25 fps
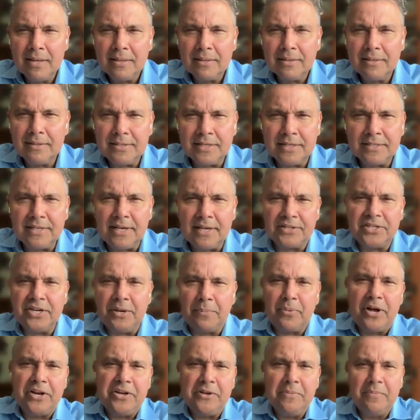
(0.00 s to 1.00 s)
This is such a
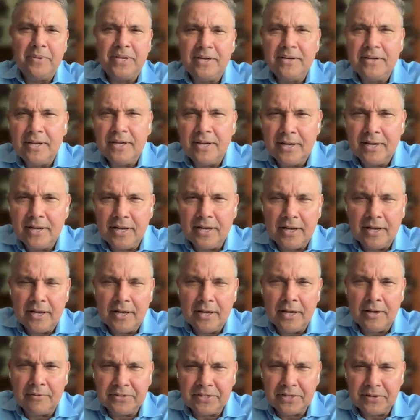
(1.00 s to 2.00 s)
Prejuman
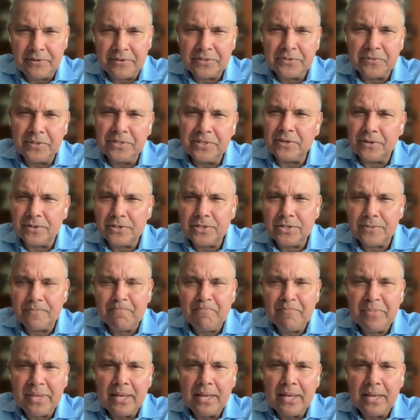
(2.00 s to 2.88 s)
of Cirrus Research.